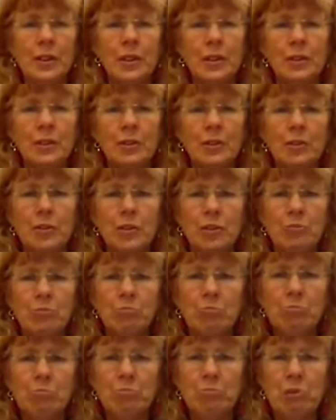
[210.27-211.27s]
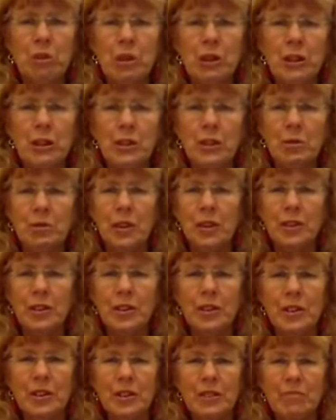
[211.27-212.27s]
or a little one
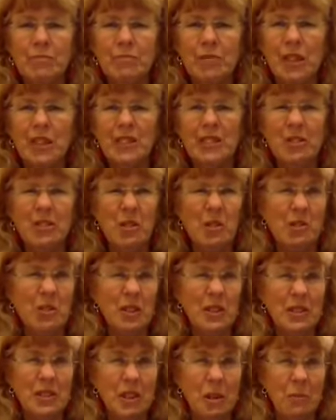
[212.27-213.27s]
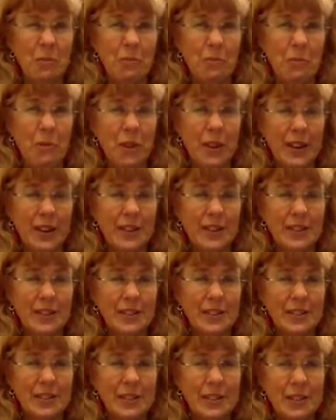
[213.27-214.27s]
that is not quite so bright,
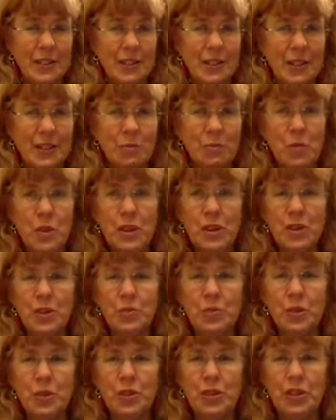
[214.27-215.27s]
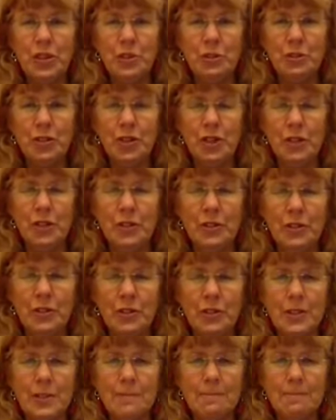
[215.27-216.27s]
which would you
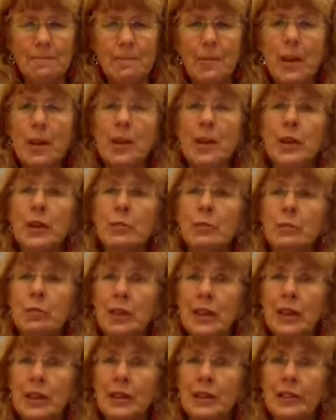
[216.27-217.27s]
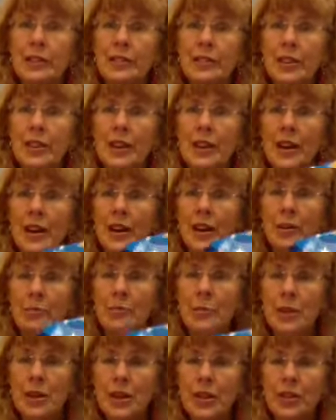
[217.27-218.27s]
choose? Well, I
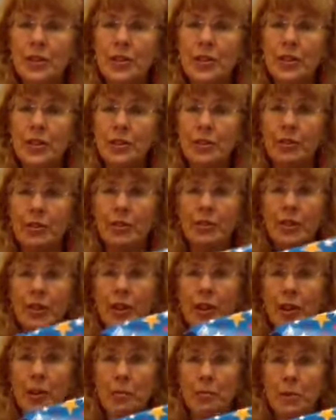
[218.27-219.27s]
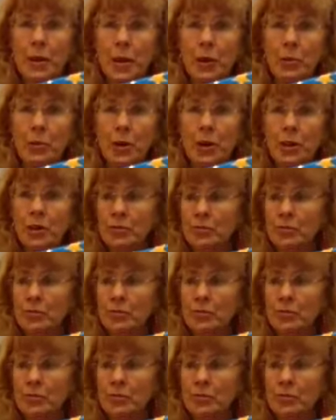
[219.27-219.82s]
might choose the big one